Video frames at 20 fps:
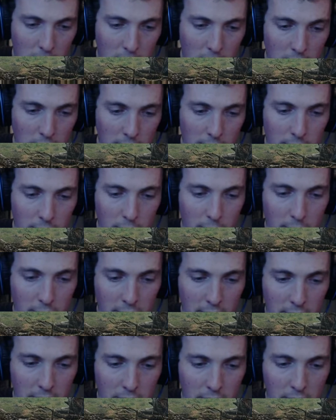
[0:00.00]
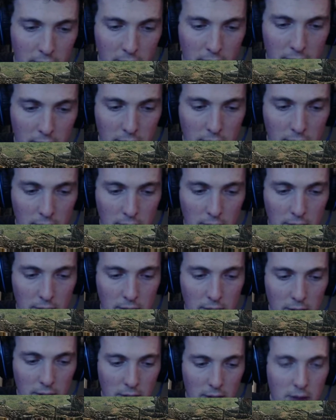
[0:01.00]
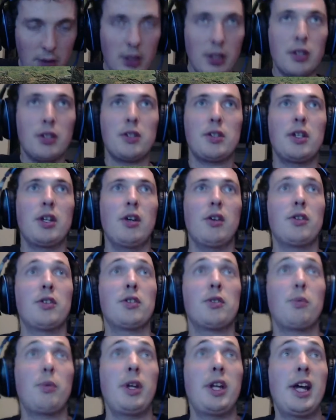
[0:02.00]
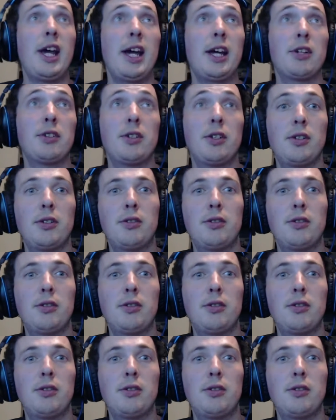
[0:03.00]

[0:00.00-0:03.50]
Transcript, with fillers: I feel bad because I don't get to see all the sweet action.